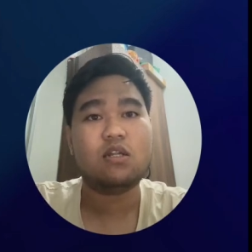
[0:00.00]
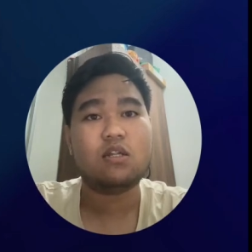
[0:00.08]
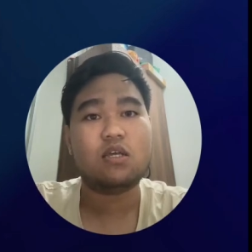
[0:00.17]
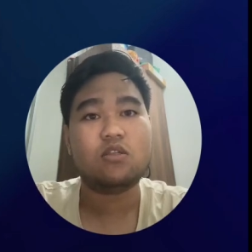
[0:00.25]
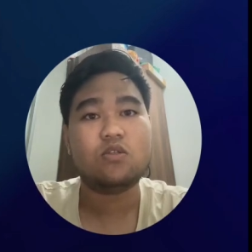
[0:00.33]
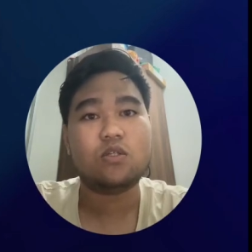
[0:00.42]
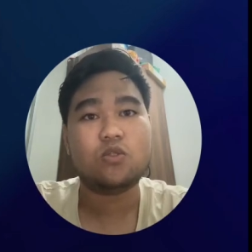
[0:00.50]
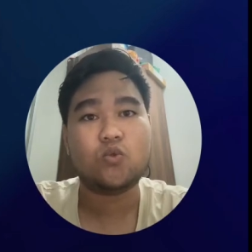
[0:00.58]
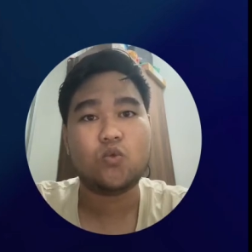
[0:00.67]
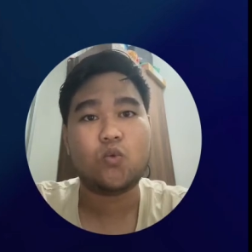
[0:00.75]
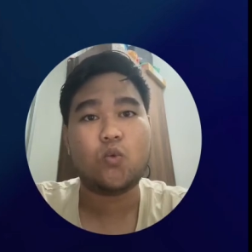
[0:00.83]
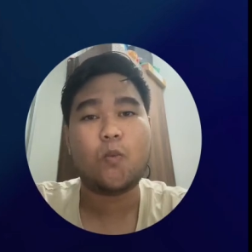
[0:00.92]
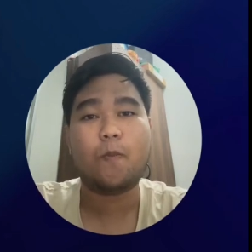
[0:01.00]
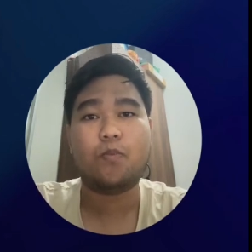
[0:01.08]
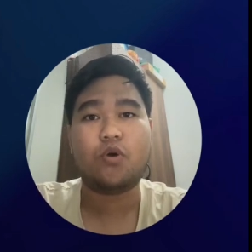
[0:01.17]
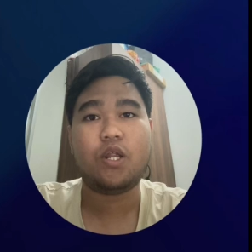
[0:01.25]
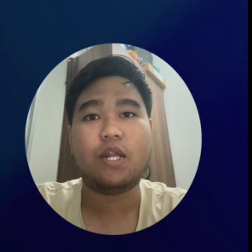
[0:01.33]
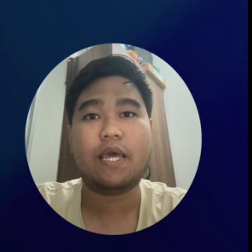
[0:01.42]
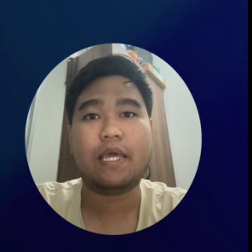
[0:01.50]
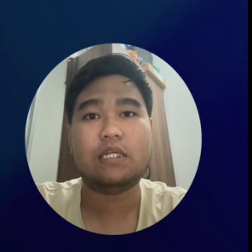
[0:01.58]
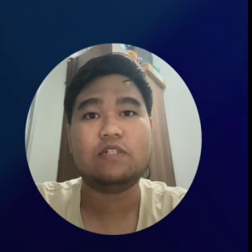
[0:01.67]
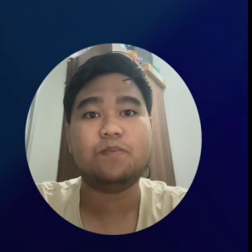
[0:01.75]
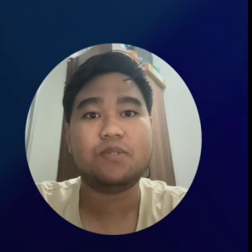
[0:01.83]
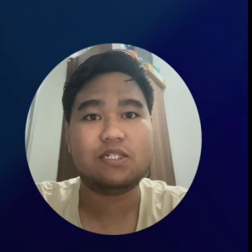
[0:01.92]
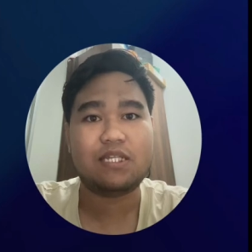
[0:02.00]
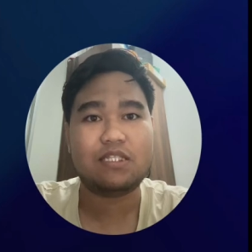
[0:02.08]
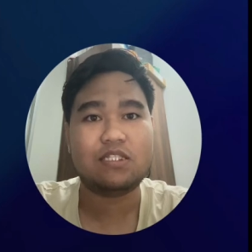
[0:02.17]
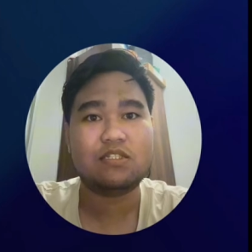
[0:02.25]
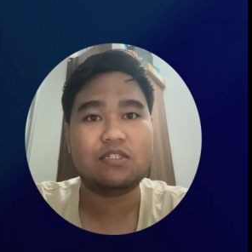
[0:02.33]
92.8%.